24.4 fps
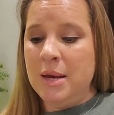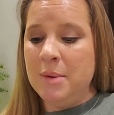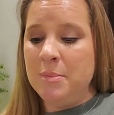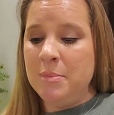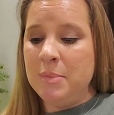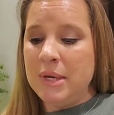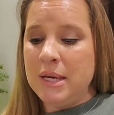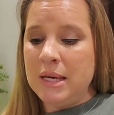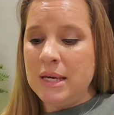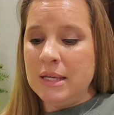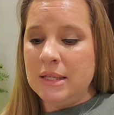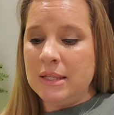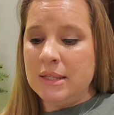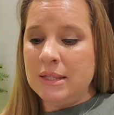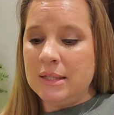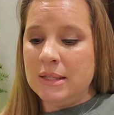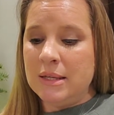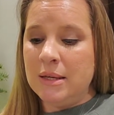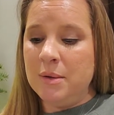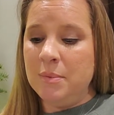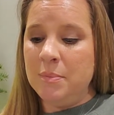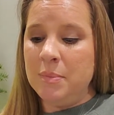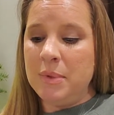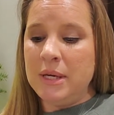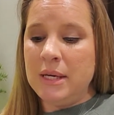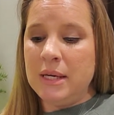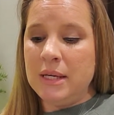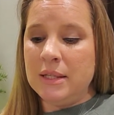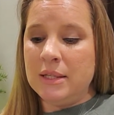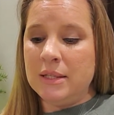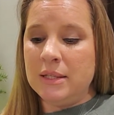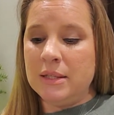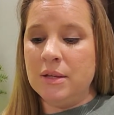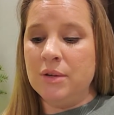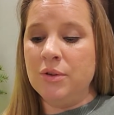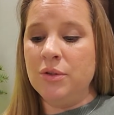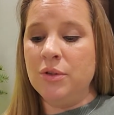Peace,
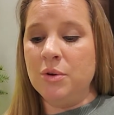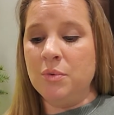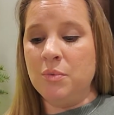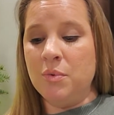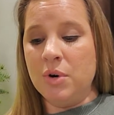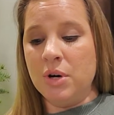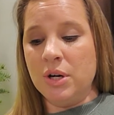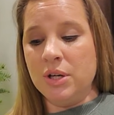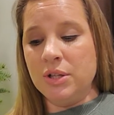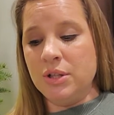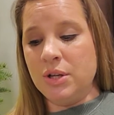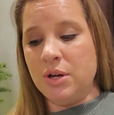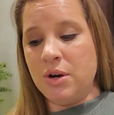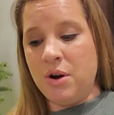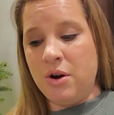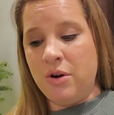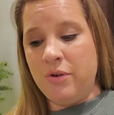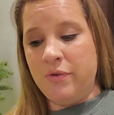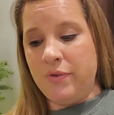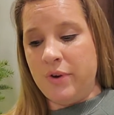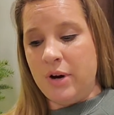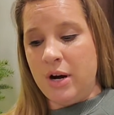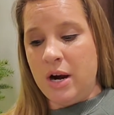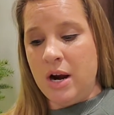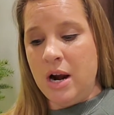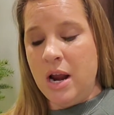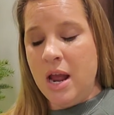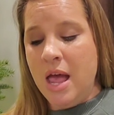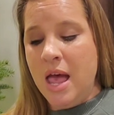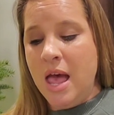peace, the wars are over.